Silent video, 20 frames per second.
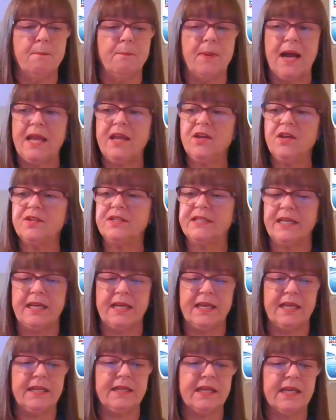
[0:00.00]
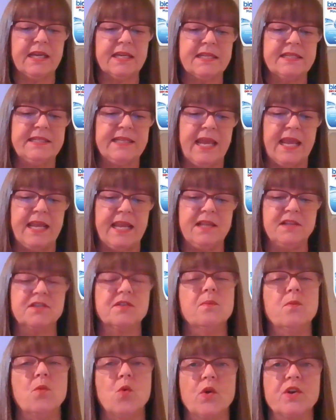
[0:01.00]
Biotin
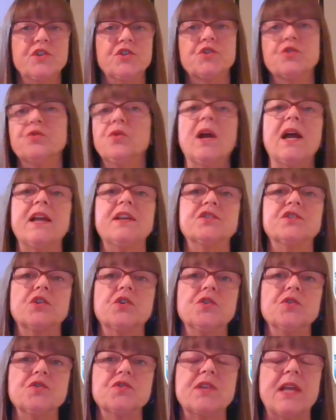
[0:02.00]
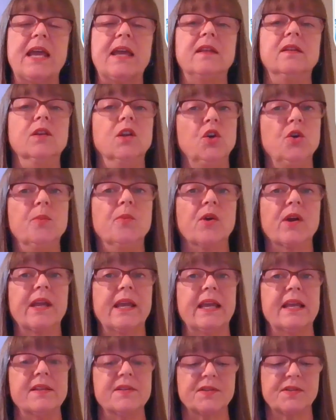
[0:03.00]
contains moisturizers and
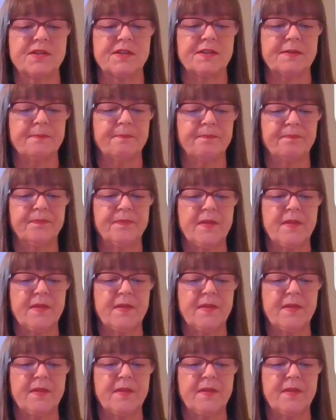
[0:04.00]
lubricants.